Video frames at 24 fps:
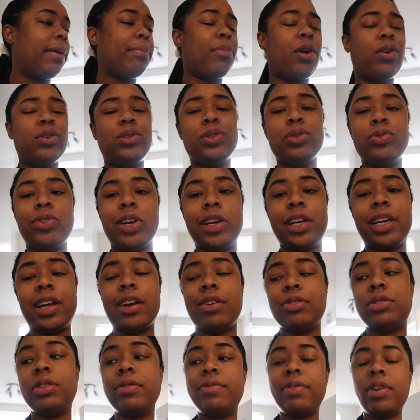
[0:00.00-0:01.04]
I'm also running
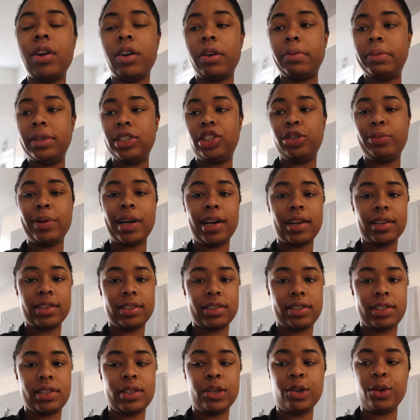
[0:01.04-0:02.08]
out of garbage
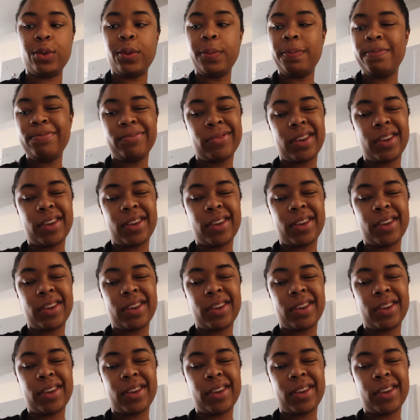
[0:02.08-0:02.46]
bags, so